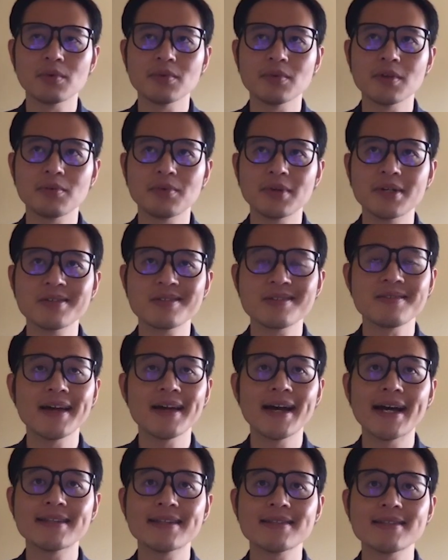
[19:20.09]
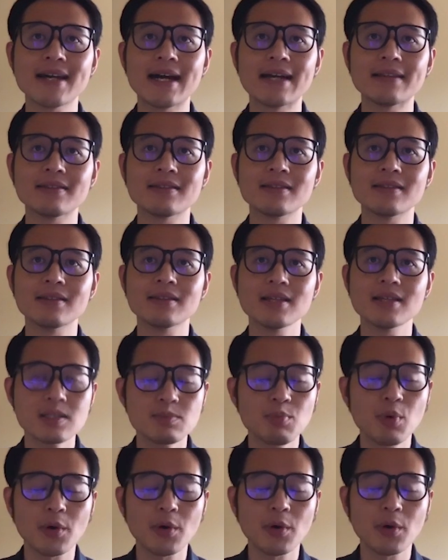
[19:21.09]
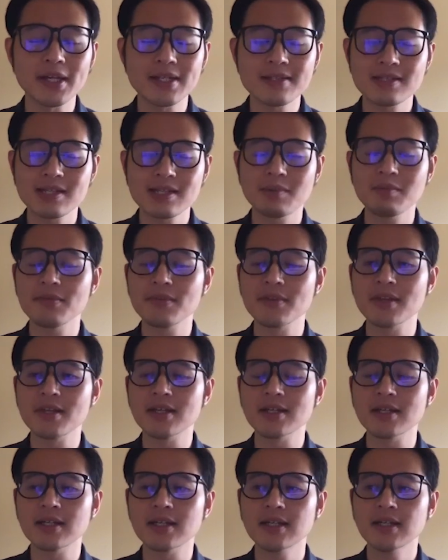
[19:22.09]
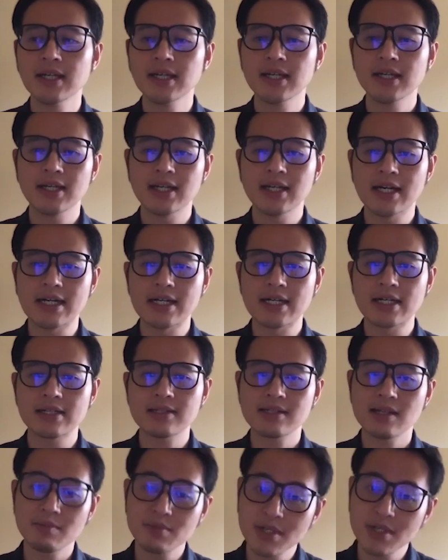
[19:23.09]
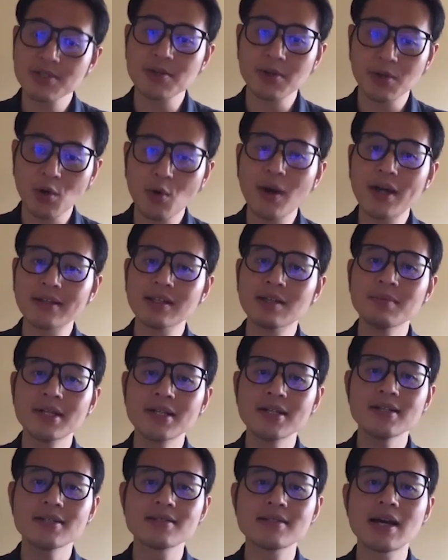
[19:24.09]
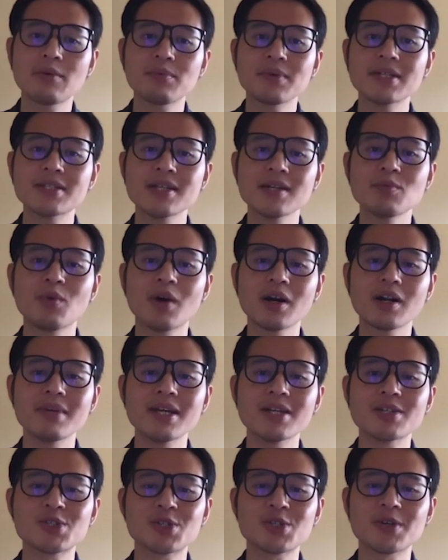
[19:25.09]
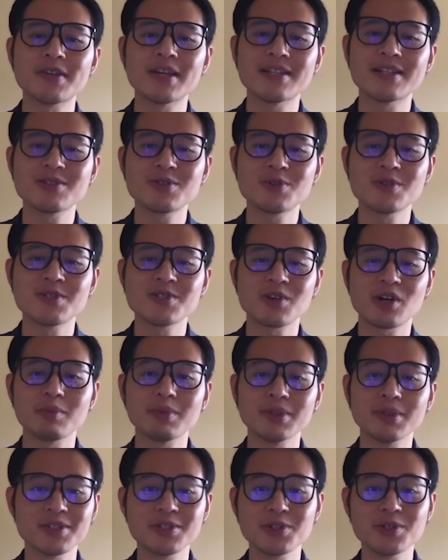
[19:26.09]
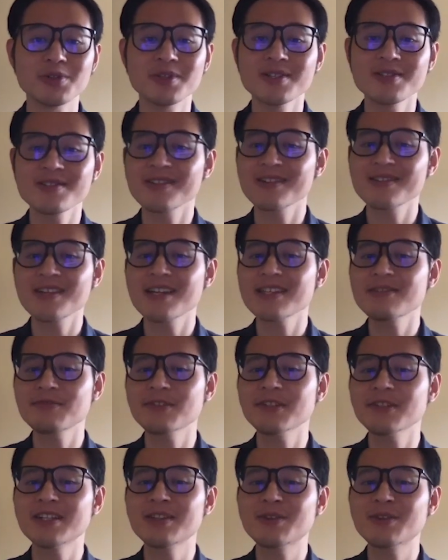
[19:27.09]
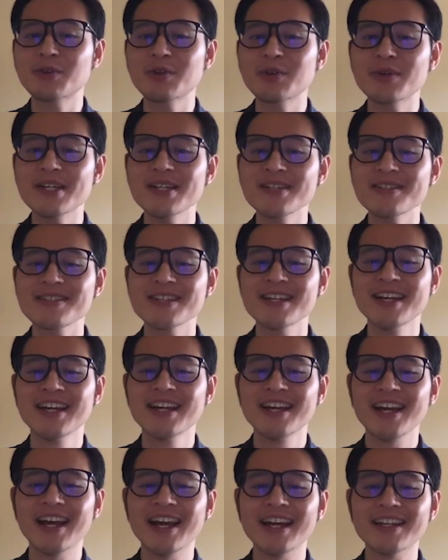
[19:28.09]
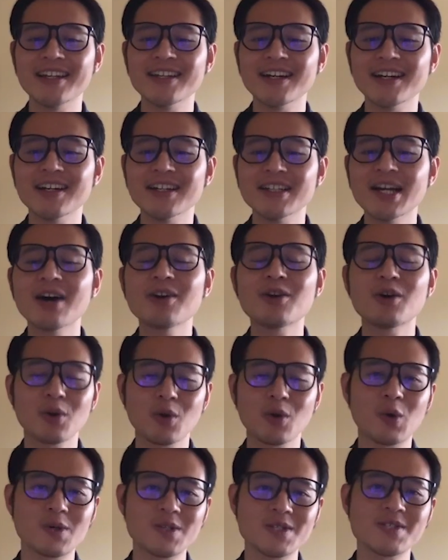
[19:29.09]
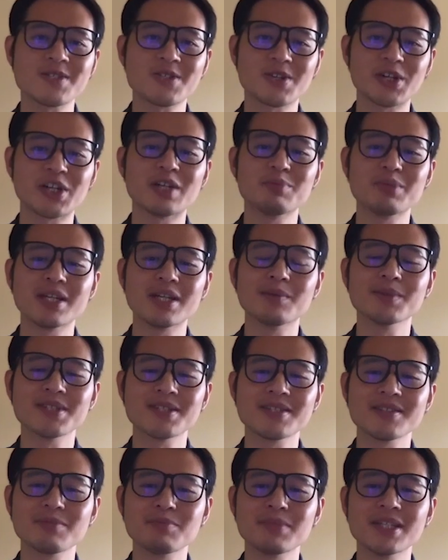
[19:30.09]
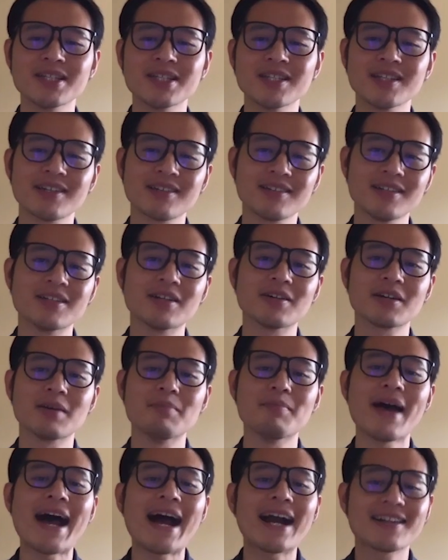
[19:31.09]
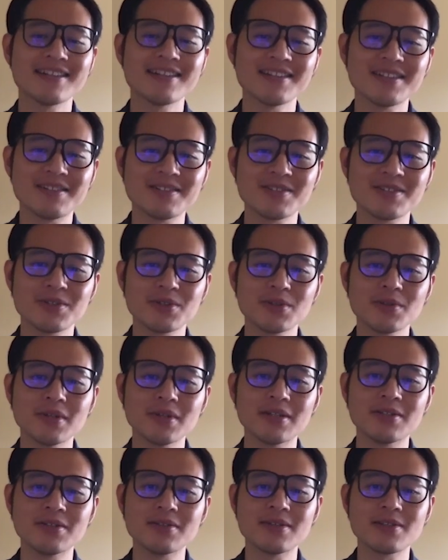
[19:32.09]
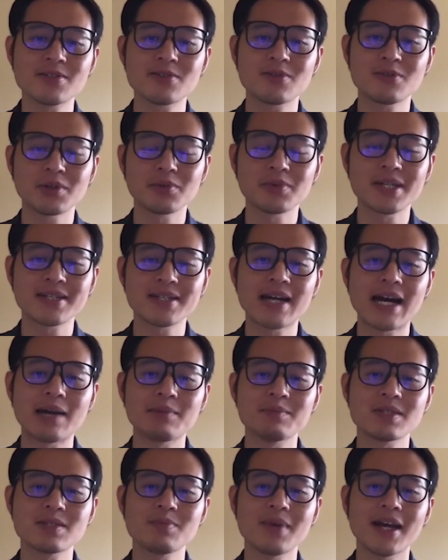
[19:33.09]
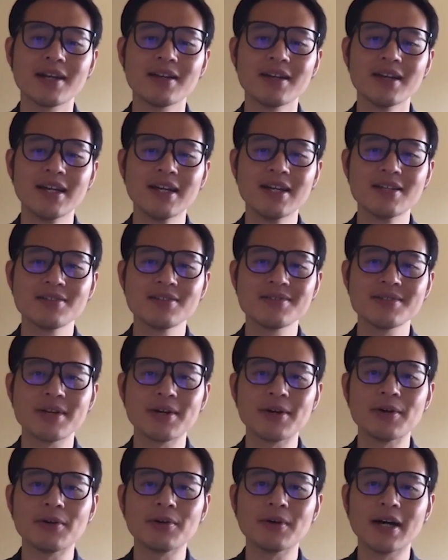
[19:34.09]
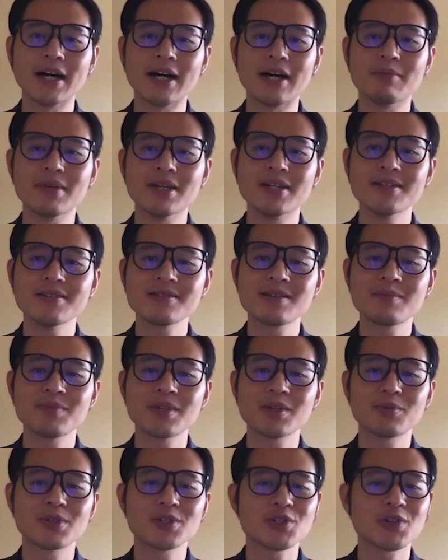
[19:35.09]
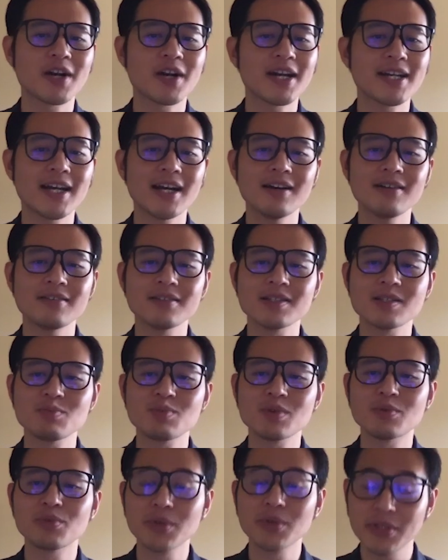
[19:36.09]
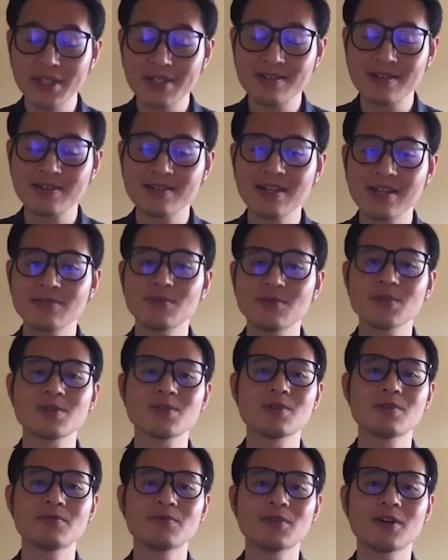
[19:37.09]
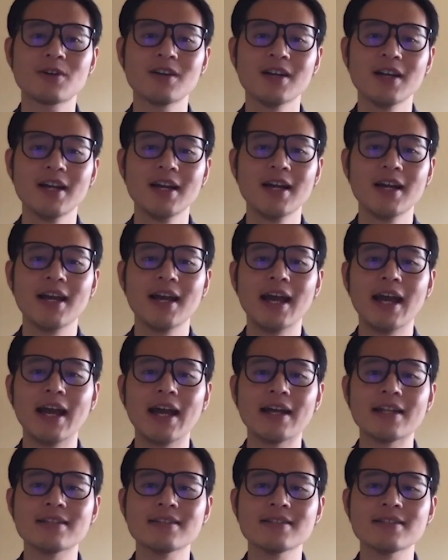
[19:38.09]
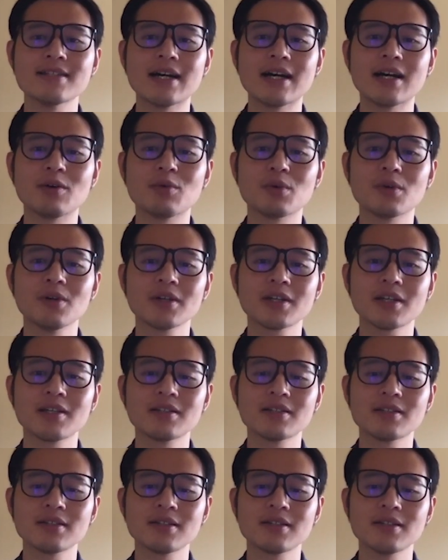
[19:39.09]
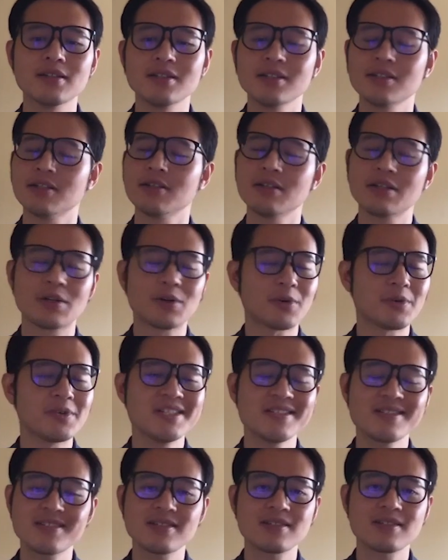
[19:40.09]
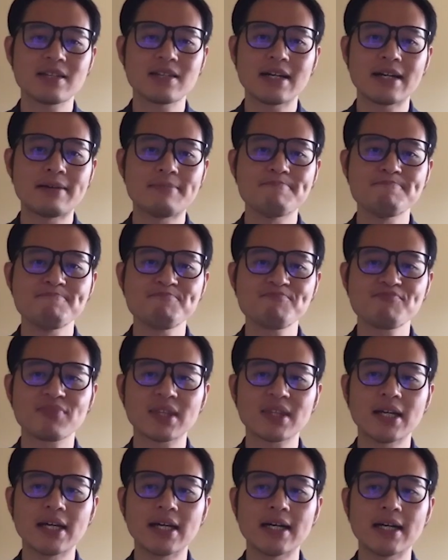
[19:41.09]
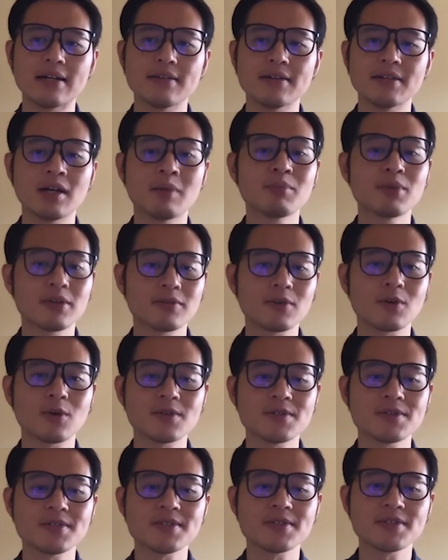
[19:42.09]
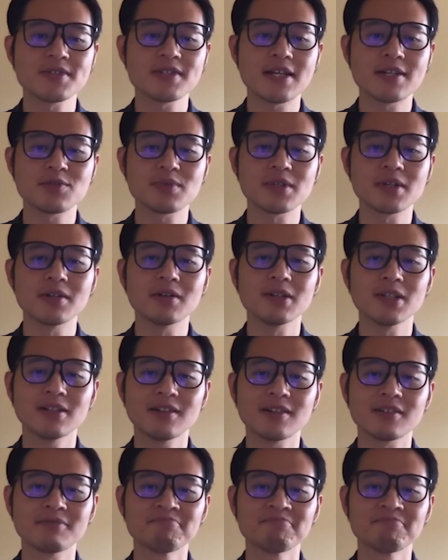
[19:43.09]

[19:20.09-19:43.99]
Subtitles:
The reason that at this point, some of the subjects are quite limited is that we did want to make sure that students are able to do this successfully in 3 weeks. And not all courses are going to be able to be, compacted into this 3-week time span. So it is something we're trying out. It's been really successful so far. And we're looking to, increase the number of courses as we go along.